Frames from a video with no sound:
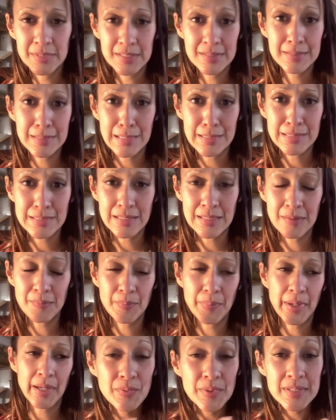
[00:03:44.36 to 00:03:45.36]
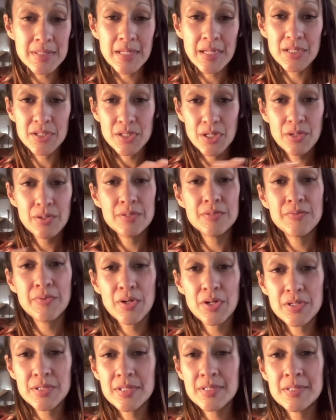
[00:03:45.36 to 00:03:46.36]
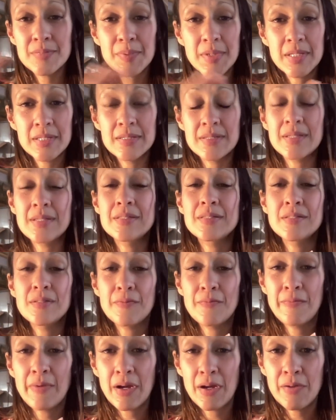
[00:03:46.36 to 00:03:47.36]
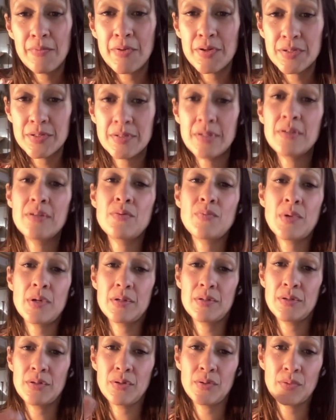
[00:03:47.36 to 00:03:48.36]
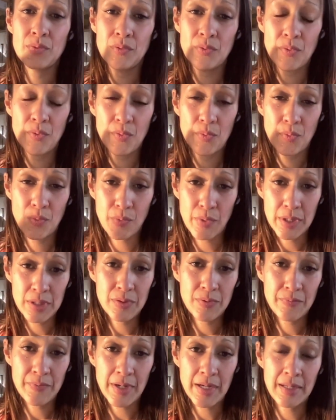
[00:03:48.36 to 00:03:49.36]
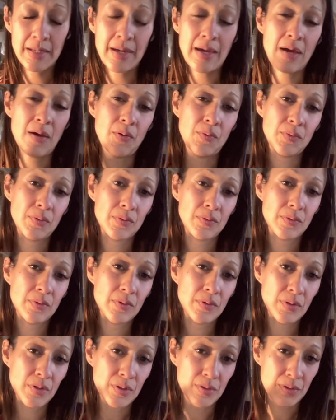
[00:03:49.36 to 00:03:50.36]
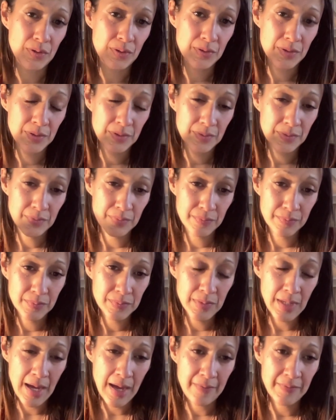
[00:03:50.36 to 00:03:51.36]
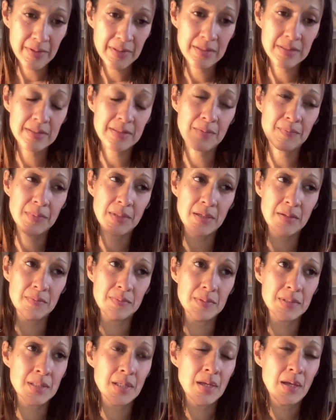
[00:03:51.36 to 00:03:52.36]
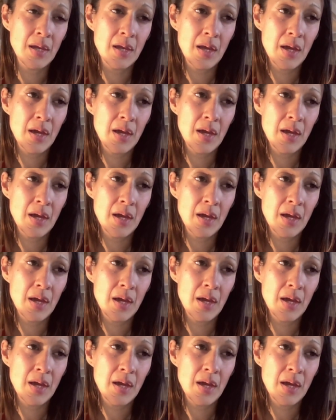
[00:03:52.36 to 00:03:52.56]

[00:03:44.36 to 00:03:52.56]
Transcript: disgusting. But the reason I share this first is because it's the very first thing you want to do when you find out you're having these symptoms.